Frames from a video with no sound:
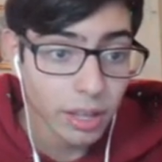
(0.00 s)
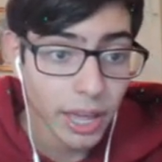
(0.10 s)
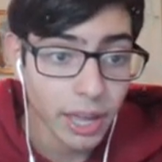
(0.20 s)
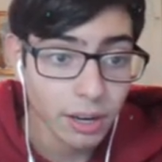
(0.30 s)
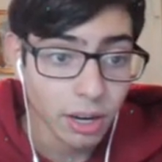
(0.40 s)

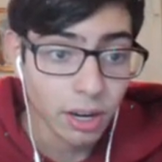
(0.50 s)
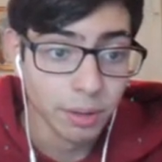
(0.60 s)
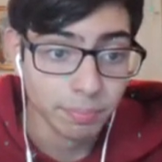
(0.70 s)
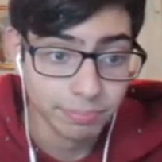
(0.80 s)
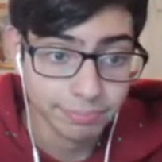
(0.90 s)
And
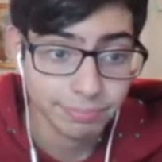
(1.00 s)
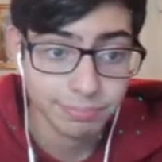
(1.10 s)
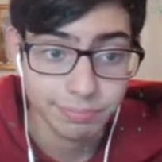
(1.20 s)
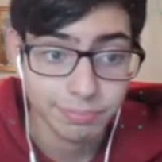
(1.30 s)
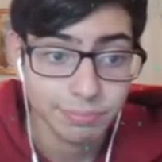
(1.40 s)

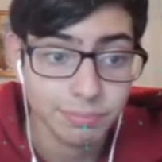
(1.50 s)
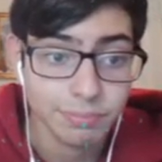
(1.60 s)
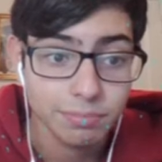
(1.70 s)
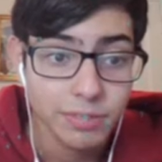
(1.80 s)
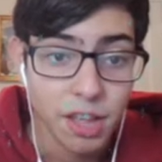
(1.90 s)

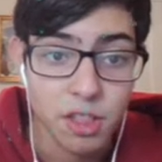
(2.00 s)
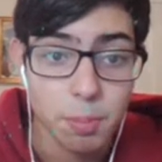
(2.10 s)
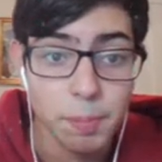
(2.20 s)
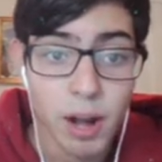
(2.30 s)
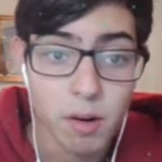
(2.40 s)
yeah,
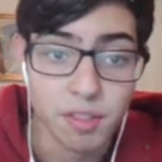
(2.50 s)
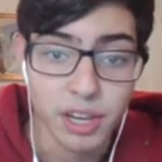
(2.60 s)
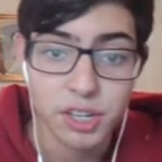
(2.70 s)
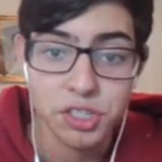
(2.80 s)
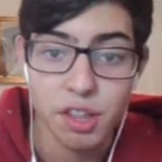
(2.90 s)
Super Power is
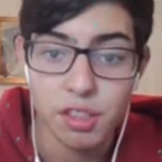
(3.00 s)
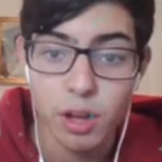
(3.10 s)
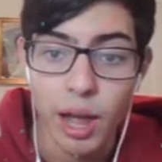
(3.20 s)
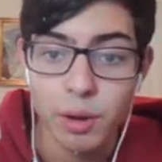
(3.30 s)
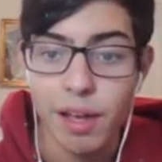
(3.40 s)
there just
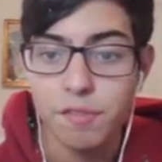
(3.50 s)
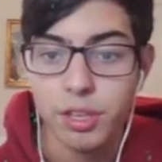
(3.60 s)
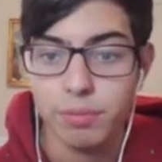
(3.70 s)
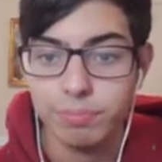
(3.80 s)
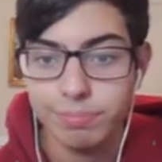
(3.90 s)
so I don't have
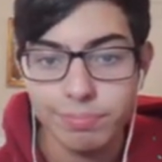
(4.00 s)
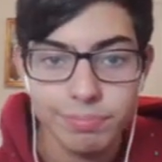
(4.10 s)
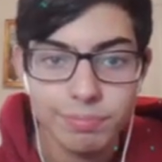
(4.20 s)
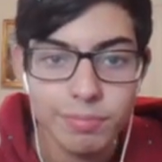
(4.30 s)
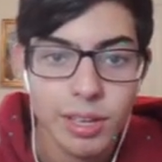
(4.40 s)
to
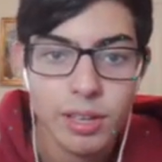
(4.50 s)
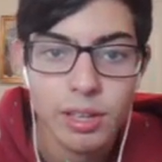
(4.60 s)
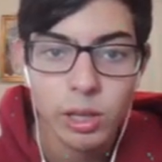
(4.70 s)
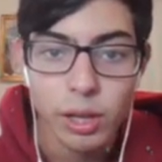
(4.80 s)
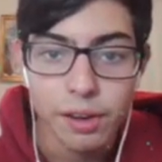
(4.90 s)

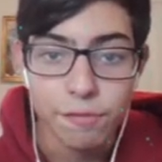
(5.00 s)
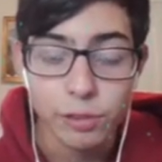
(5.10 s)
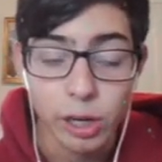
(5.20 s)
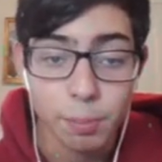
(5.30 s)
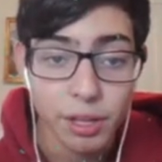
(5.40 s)
click
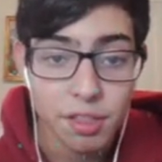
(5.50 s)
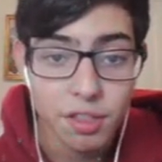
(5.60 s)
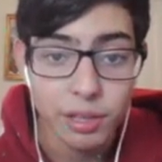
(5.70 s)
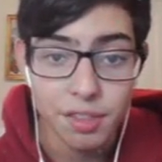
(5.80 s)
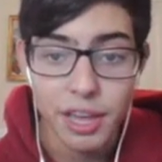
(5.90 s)
Flare
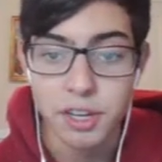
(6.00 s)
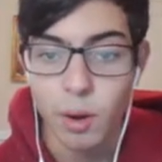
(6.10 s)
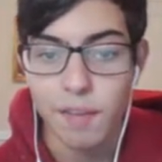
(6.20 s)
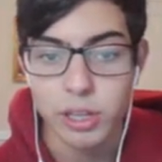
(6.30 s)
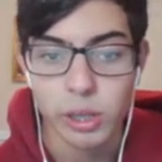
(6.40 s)
Blitz. Let's say I
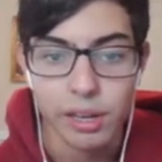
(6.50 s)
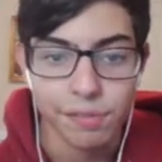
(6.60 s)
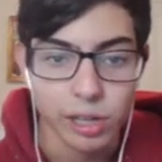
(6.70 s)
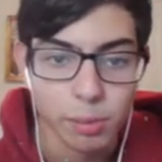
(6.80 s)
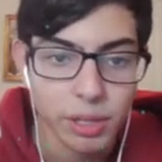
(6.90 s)
don't have to click
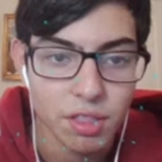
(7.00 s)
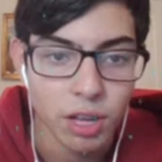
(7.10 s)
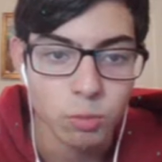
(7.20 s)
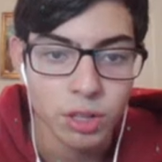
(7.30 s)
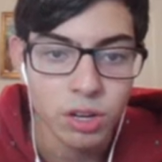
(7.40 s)
Flare Blitz
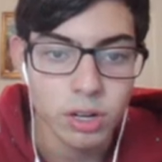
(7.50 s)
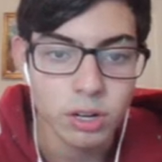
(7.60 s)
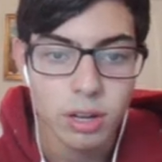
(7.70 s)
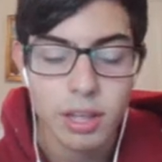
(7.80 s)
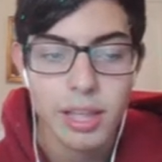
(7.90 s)
on one
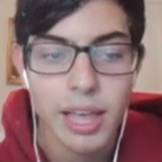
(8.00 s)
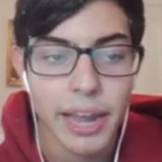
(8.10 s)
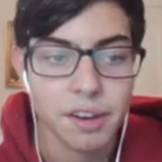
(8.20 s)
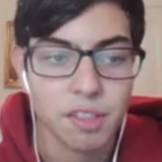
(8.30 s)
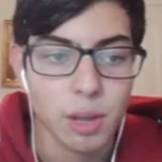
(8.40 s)
turn.
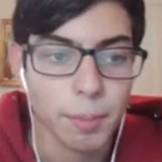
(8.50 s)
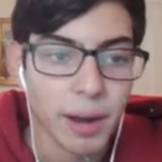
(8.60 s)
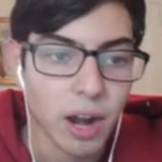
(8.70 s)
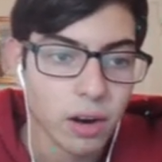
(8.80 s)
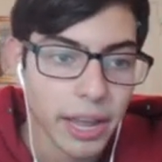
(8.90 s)
I can just Super
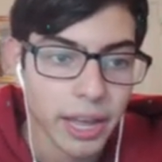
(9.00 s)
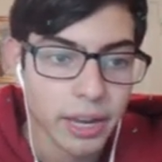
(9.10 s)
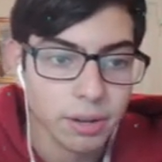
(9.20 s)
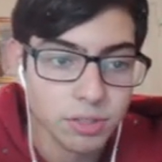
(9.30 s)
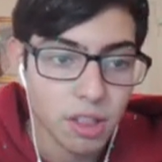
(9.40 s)
Power
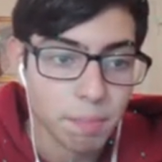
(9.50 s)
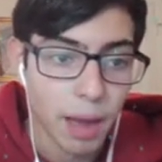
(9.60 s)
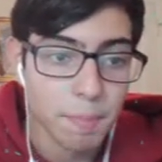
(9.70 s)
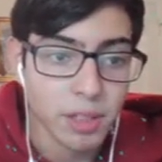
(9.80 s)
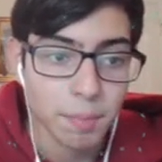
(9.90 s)
and just
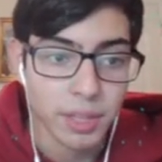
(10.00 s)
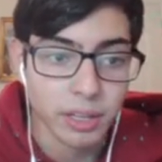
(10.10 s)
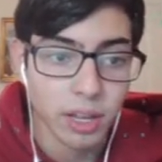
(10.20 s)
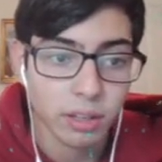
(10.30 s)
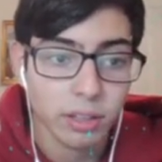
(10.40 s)
bop
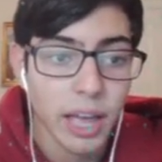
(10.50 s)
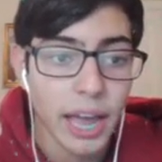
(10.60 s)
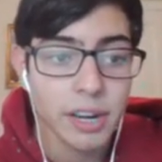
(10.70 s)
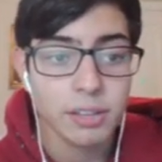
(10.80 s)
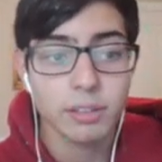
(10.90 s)
something.
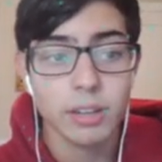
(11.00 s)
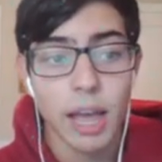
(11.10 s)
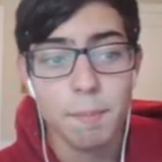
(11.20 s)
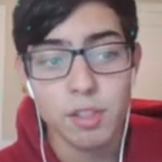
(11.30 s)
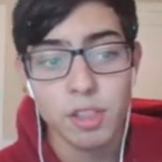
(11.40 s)

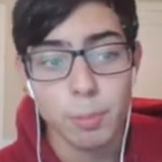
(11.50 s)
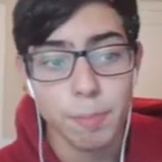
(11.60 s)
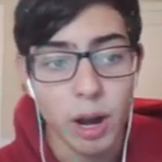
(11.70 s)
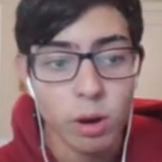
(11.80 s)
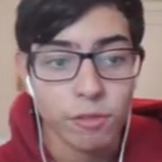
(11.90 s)
I put Super
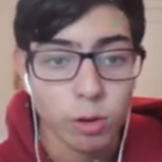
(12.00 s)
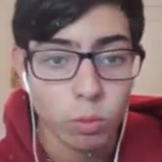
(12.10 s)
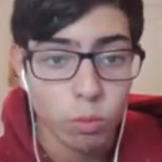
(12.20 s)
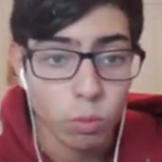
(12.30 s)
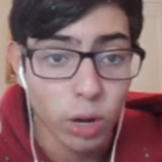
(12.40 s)
Power over
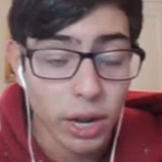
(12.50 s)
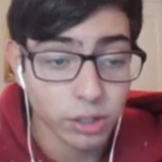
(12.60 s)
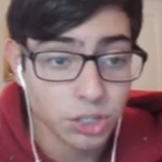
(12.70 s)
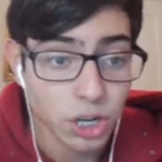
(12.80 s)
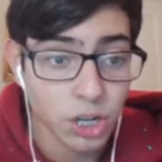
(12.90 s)

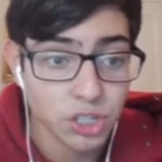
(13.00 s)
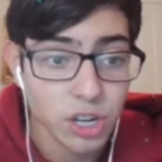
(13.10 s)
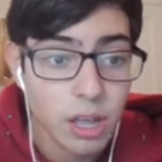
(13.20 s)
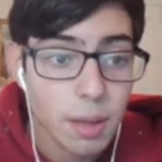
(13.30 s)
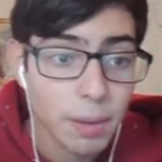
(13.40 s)
Wild Charge
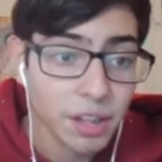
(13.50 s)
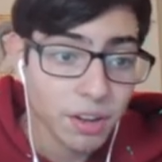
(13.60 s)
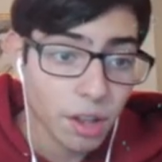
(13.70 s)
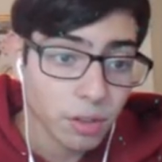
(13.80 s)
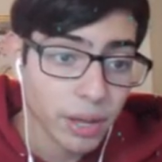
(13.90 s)
because
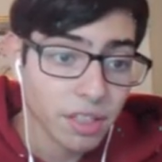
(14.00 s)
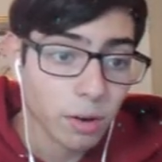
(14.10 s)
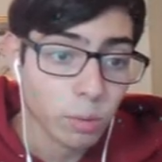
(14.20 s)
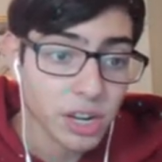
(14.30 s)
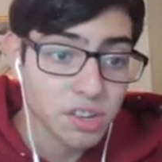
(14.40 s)
it also hits it
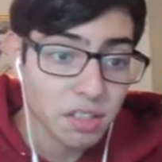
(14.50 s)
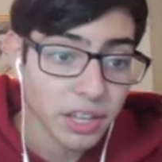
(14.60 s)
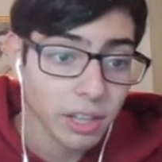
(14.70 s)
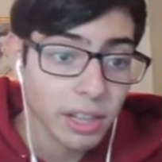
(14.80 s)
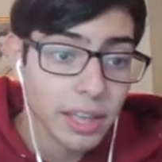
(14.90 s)
a
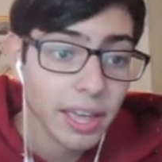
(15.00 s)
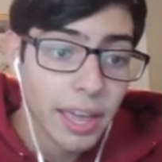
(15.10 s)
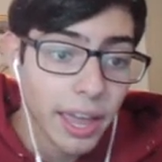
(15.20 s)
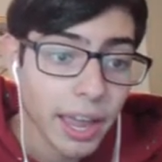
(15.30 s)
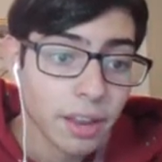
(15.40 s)
Registeel
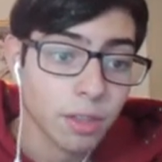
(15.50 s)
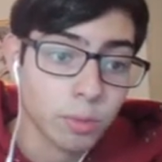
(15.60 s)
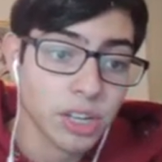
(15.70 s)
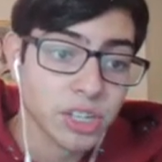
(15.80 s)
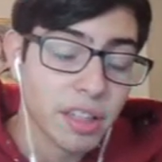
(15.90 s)
and the
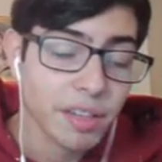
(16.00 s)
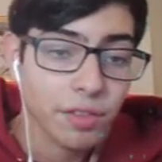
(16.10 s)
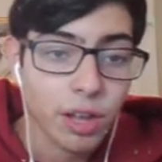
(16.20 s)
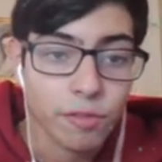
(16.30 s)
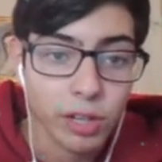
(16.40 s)
Regice,
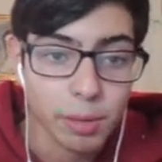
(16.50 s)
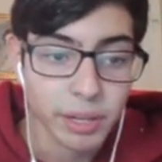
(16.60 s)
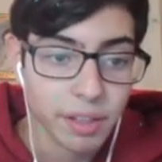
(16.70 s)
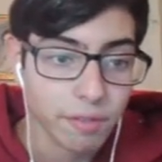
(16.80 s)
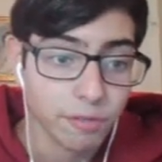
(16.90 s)
even though
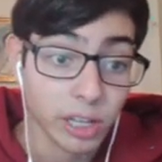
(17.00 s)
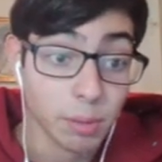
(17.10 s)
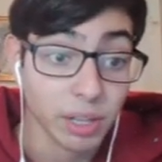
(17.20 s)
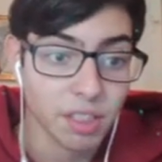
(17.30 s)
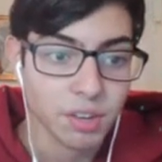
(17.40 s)
Flare
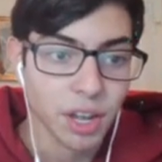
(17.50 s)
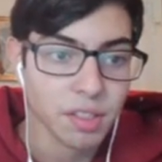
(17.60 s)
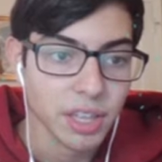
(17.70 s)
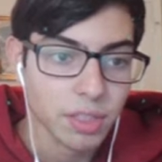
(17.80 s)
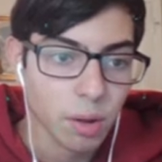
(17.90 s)
Blitz
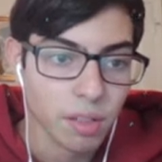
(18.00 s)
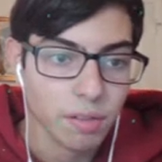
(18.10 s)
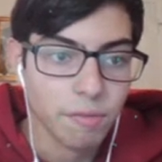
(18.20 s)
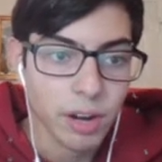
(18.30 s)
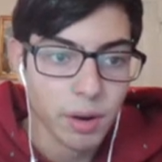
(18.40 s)
does hit those
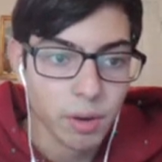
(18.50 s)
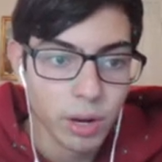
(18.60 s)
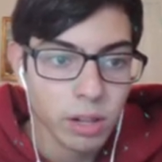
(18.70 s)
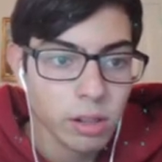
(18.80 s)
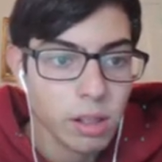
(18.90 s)
very
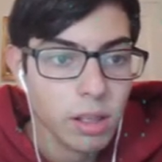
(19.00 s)
well.